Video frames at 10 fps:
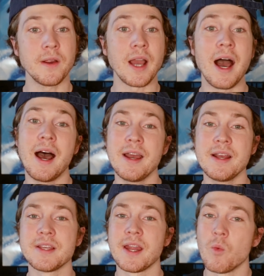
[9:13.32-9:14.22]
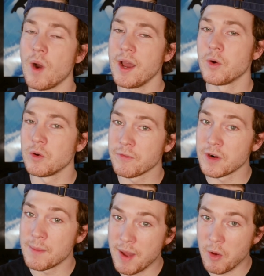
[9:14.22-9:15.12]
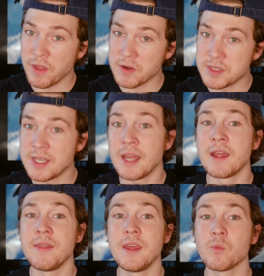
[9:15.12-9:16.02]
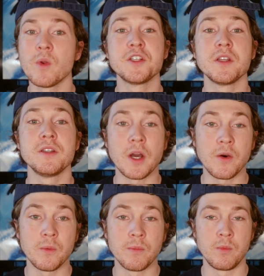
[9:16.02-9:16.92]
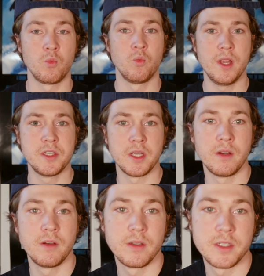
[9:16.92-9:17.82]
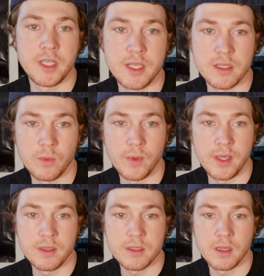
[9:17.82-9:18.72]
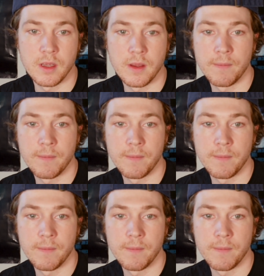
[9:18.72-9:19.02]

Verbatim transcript: Dark eyes and a wide hole for a mouth are set in the rigid dome. Rigid? Jeez Louise.